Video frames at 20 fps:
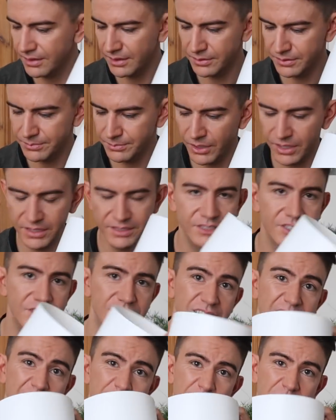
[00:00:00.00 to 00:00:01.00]
I'd mind
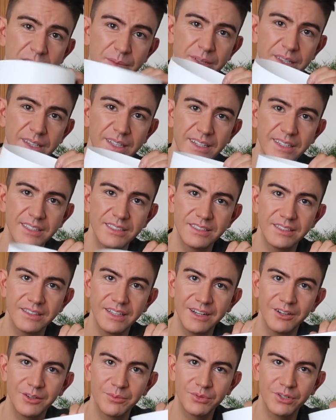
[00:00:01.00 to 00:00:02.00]
just keeping them in these.
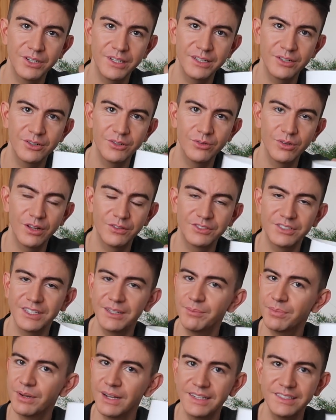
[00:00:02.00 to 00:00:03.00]
They look pretty cool. I've
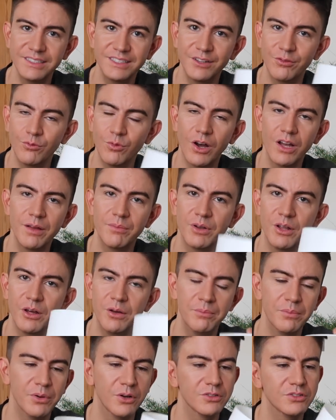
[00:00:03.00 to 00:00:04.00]
seen plenty of white
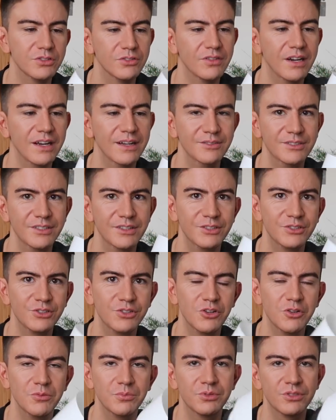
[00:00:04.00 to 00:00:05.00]
plant pots around in the
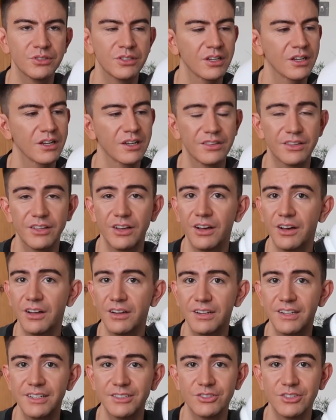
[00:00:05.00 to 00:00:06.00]
shops that are
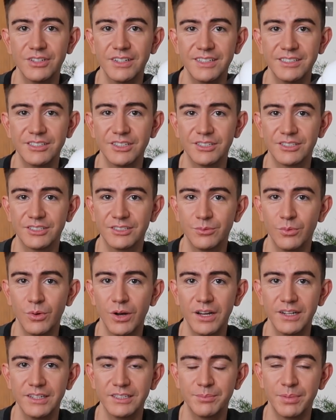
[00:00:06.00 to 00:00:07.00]
literally just
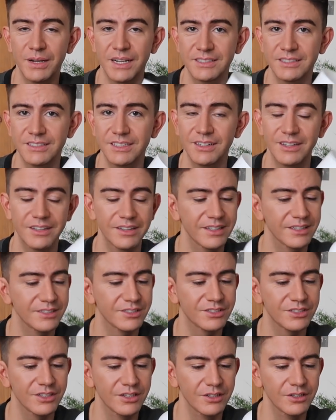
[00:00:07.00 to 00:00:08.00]
white plastic like
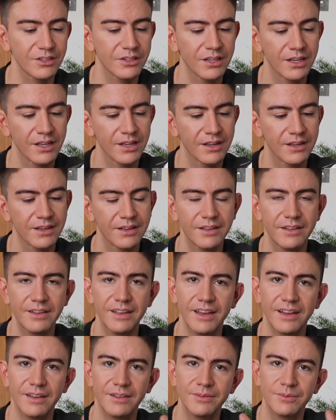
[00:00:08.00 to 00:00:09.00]
this. So
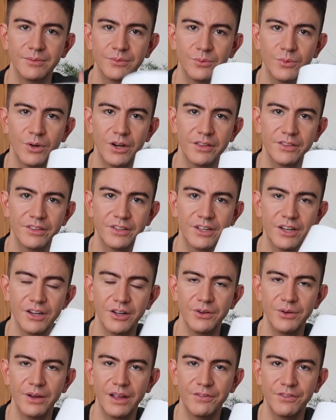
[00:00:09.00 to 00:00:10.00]
yeah, worth a go
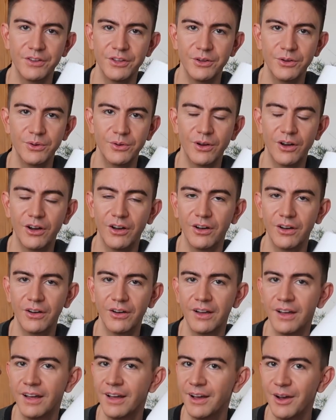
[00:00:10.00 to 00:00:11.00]
if you
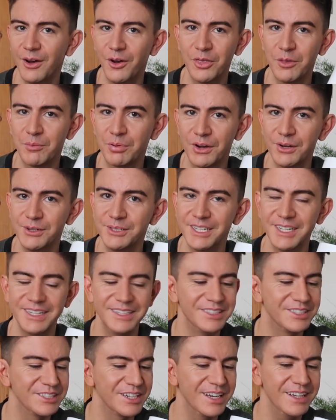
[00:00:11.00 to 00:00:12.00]
are on the
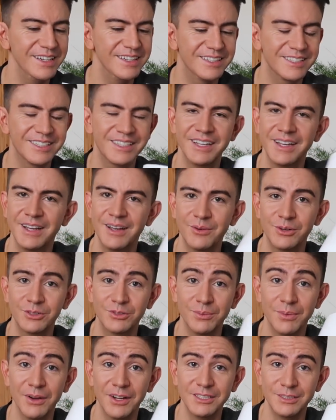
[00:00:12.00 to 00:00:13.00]
protein shakes,
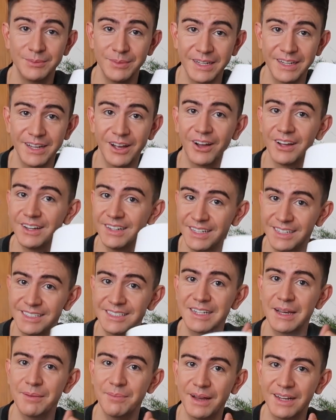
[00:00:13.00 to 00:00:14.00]
which reminds me, I need
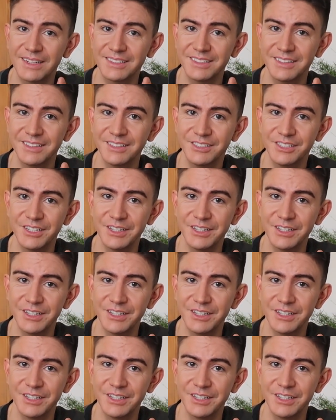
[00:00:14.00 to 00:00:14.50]
to get back to the